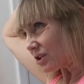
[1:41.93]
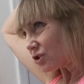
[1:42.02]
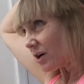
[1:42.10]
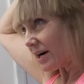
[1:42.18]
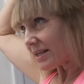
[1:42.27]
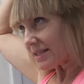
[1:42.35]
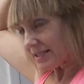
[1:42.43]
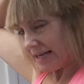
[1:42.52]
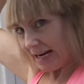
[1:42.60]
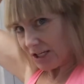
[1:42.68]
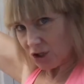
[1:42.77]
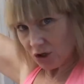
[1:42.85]
try to
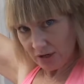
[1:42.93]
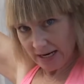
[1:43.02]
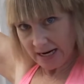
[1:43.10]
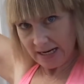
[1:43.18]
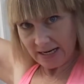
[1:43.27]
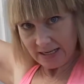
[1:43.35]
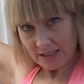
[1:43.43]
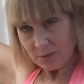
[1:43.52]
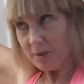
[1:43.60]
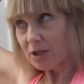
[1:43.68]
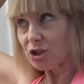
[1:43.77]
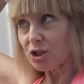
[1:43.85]
saturate it as
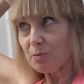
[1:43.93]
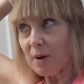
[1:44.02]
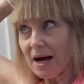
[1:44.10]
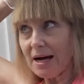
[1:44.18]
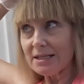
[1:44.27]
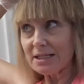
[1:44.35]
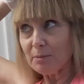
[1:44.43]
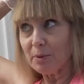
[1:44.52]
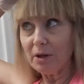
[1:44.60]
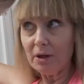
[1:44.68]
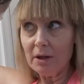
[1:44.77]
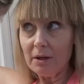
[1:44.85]
much as
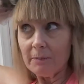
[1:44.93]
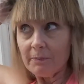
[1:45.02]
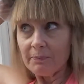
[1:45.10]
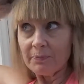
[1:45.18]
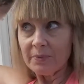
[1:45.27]
possible.